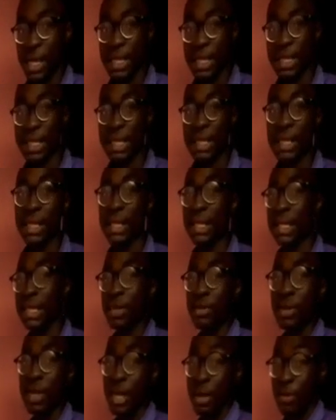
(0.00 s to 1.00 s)
that is
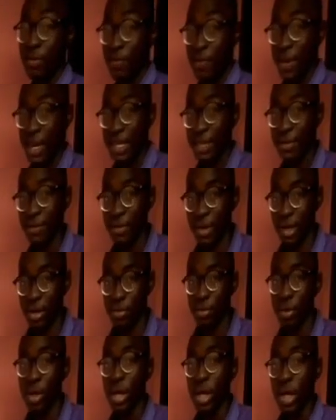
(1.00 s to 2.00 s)
still the effective
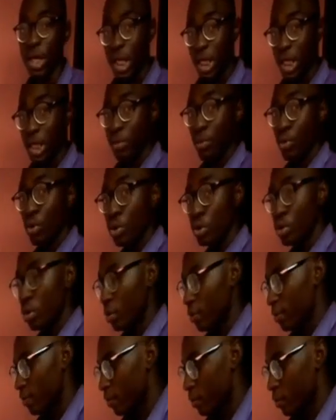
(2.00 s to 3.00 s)
value in the mode
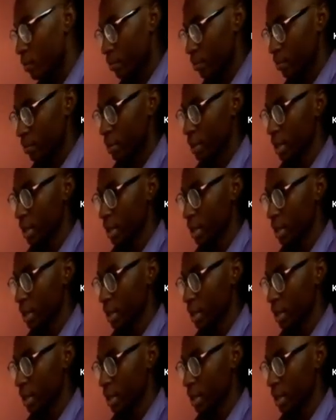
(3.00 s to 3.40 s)
of 4.